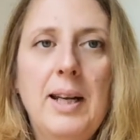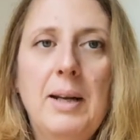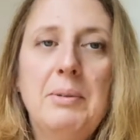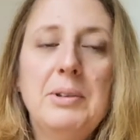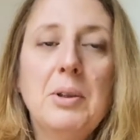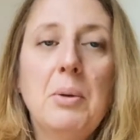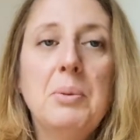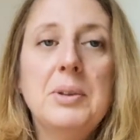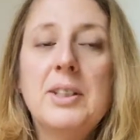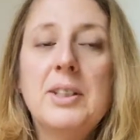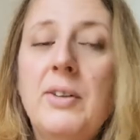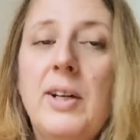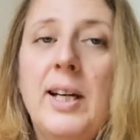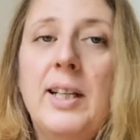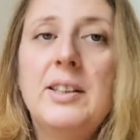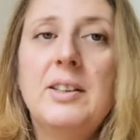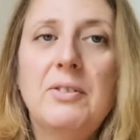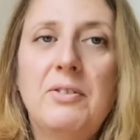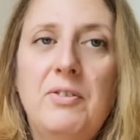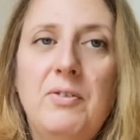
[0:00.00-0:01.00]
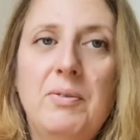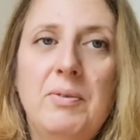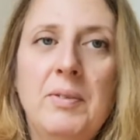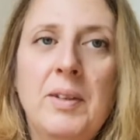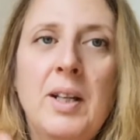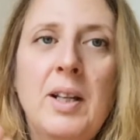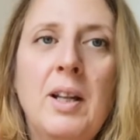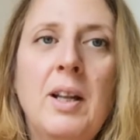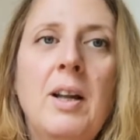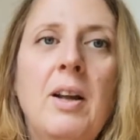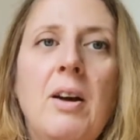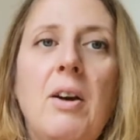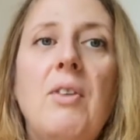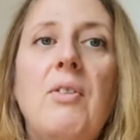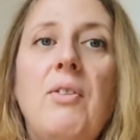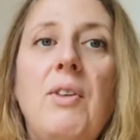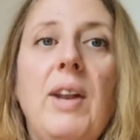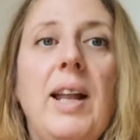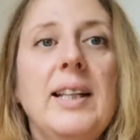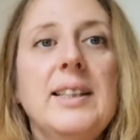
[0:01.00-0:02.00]
I would have had
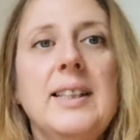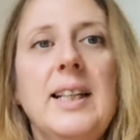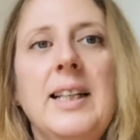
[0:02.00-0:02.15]
flat